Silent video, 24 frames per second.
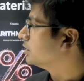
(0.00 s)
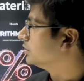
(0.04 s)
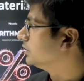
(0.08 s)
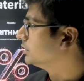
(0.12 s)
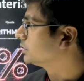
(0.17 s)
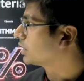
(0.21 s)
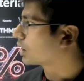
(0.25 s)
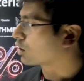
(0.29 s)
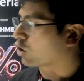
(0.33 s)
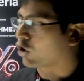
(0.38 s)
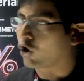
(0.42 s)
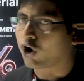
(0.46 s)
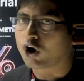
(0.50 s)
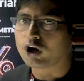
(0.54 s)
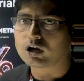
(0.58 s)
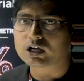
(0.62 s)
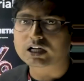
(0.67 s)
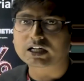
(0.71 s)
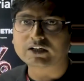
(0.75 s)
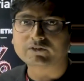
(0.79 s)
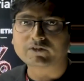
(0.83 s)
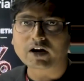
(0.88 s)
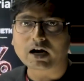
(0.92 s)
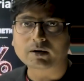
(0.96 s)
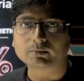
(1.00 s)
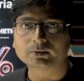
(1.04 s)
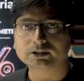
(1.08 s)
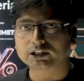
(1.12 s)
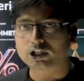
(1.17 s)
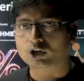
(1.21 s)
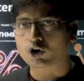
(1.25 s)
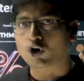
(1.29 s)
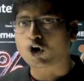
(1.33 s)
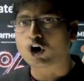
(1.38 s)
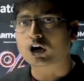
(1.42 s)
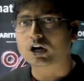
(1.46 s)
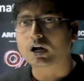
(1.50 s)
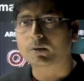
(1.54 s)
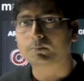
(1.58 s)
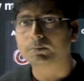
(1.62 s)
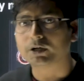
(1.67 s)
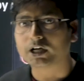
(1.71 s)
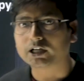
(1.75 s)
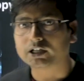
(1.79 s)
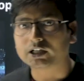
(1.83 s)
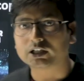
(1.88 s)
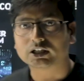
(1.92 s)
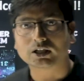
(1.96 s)
These are all revamped, these are all
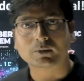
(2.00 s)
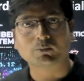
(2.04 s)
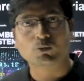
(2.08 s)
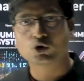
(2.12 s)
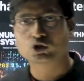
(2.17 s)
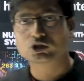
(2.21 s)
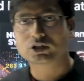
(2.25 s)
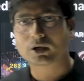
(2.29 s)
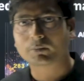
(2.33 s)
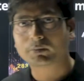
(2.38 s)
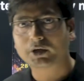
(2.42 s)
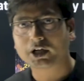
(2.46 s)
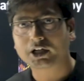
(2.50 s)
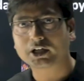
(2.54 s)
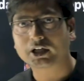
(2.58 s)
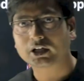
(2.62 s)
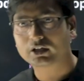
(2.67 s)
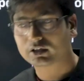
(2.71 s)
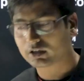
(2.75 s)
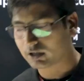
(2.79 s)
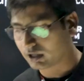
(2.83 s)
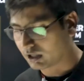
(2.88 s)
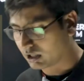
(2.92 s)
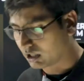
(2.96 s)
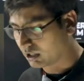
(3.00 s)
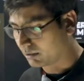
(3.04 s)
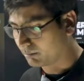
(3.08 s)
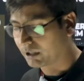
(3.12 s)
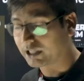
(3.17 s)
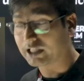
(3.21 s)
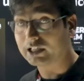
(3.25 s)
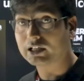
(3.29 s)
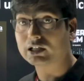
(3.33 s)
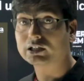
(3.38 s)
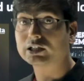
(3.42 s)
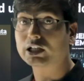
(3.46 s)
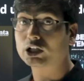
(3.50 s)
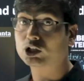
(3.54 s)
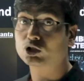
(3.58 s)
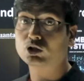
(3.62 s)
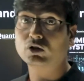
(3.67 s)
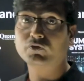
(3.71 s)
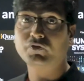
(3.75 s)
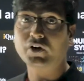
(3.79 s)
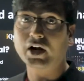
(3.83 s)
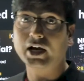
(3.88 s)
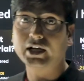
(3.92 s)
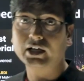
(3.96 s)
updated, the most updated material that
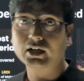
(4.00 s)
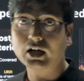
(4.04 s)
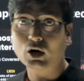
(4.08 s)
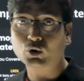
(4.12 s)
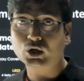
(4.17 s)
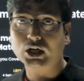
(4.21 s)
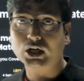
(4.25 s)
you'll find